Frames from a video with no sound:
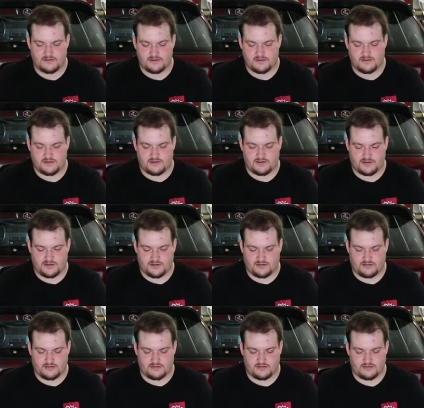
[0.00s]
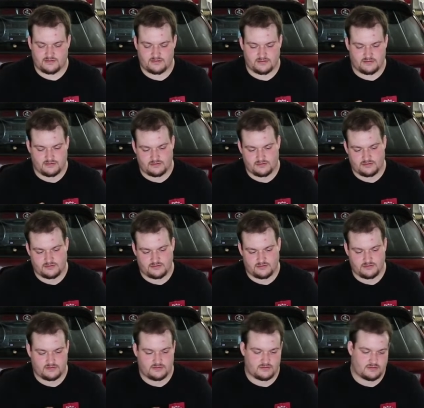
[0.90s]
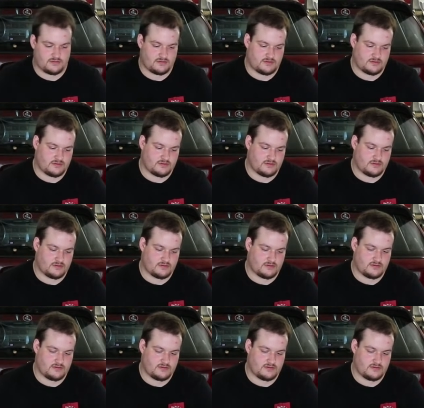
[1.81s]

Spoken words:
(silence)